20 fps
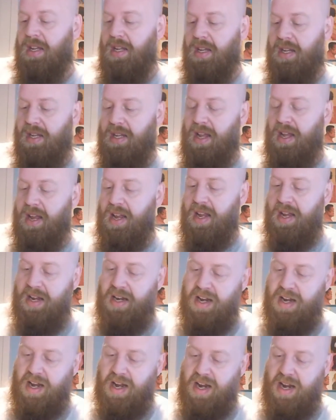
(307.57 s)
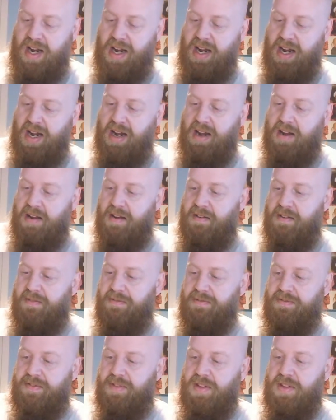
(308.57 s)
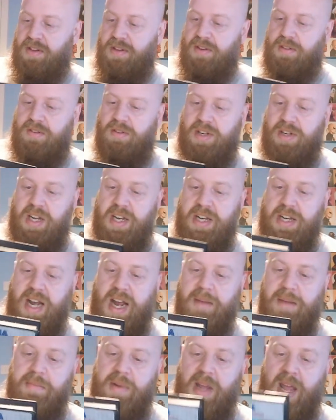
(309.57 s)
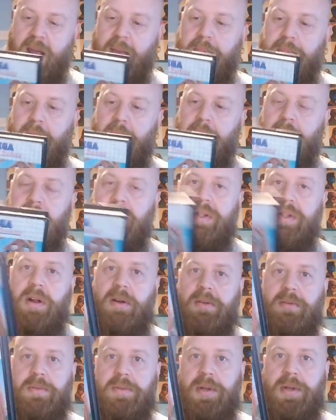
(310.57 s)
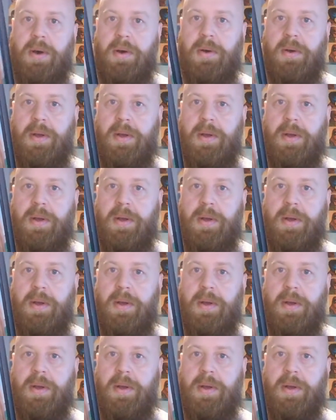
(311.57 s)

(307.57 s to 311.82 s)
And then I have the Lucky Dime Caper with Donald Duck.